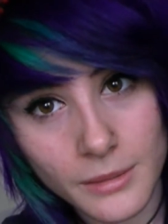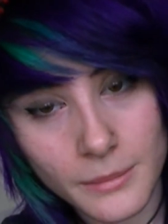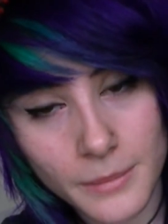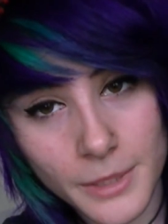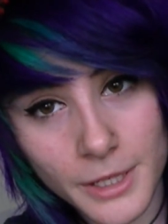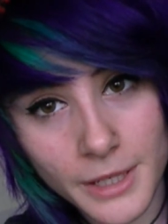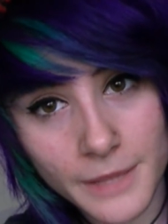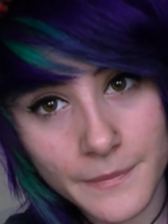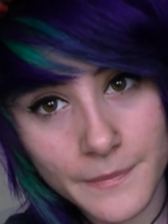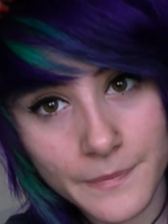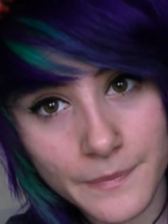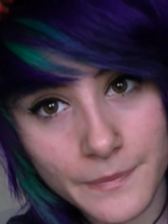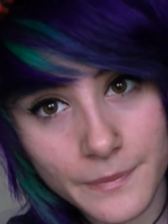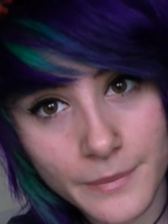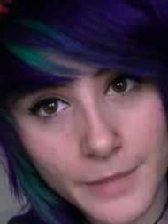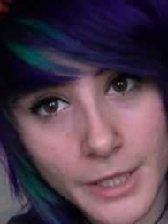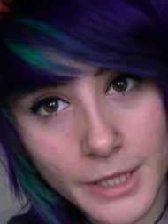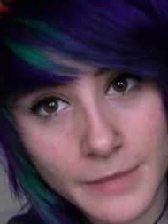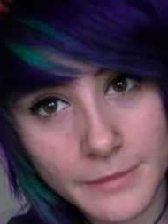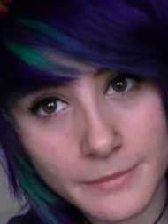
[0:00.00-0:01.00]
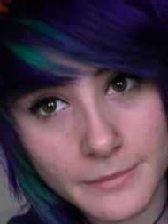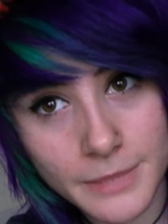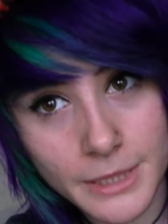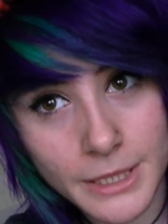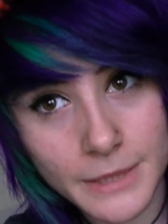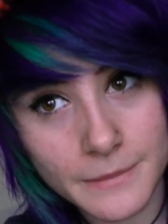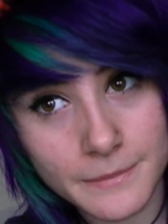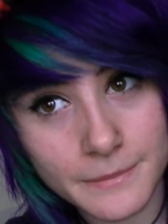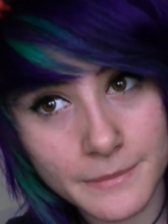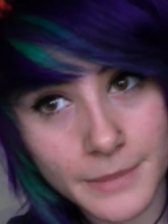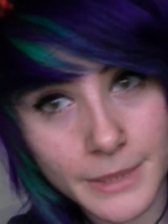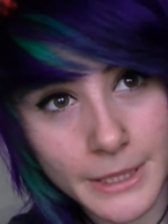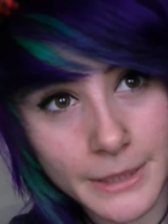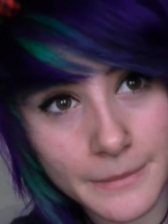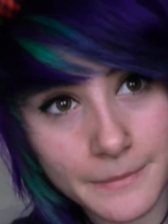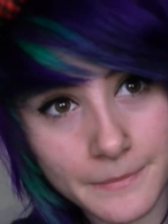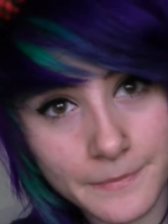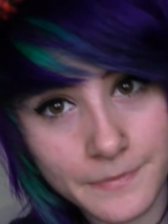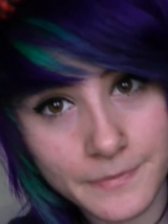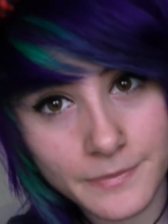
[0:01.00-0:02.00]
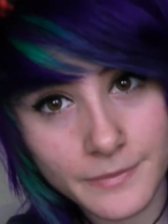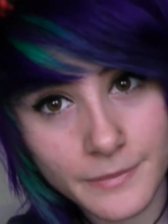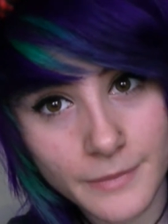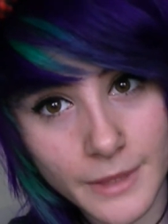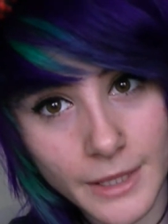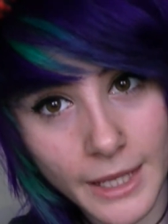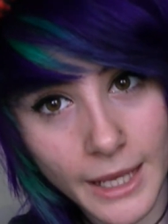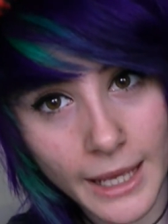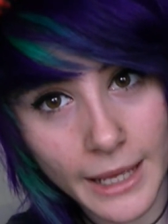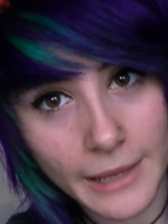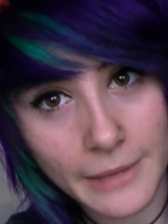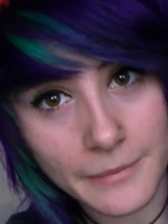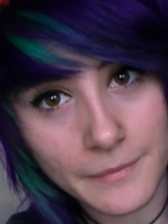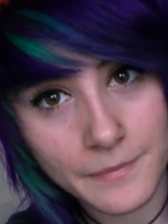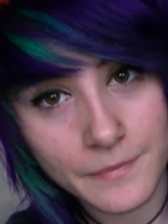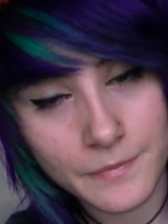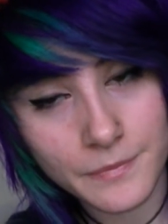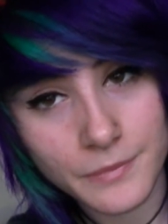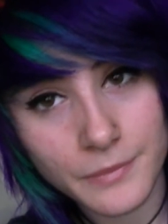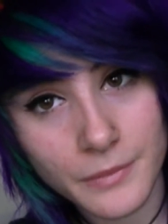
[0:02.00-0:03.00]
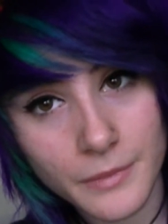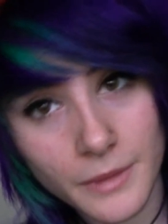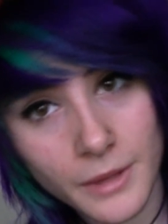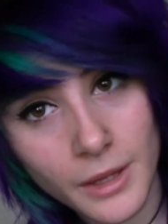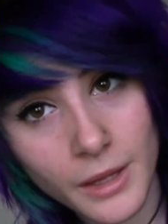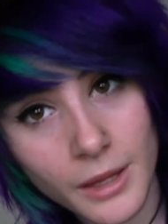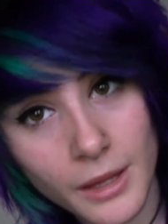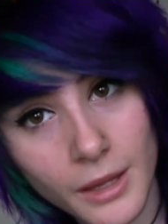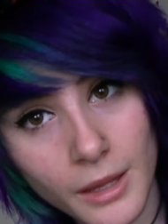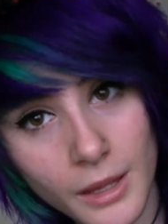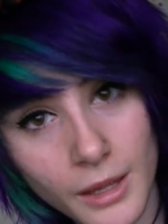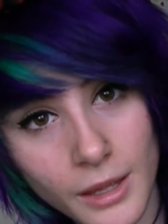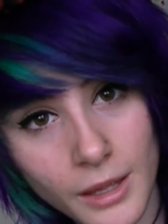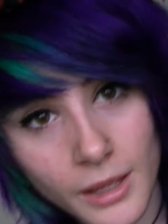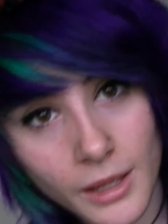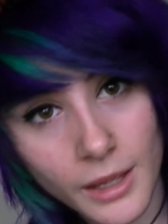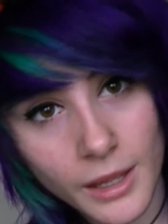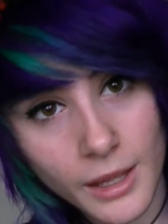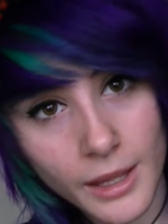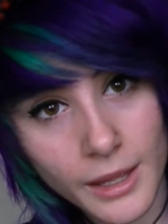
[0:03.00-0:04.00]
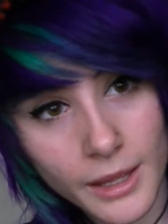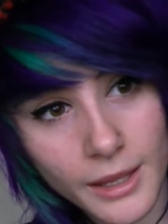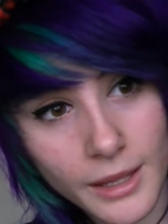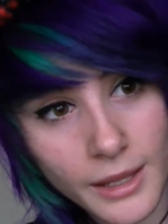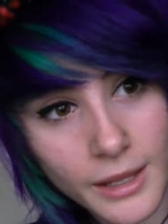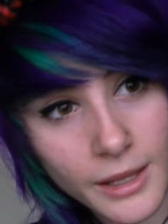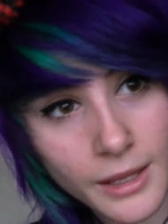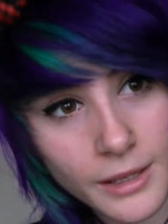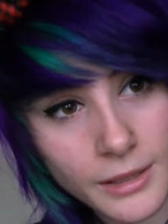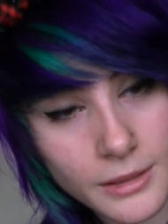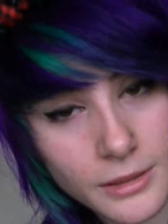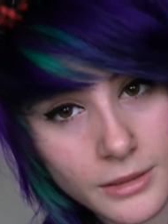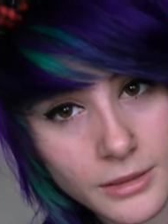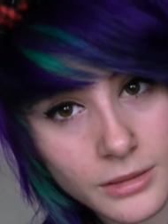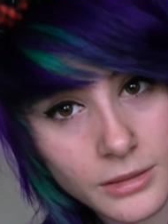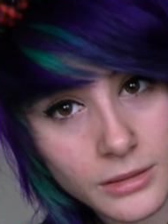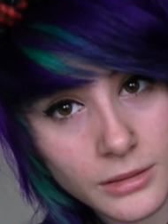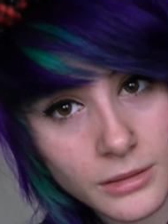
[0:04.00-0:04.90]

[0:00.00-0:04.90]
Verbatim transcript: But but but but yeah and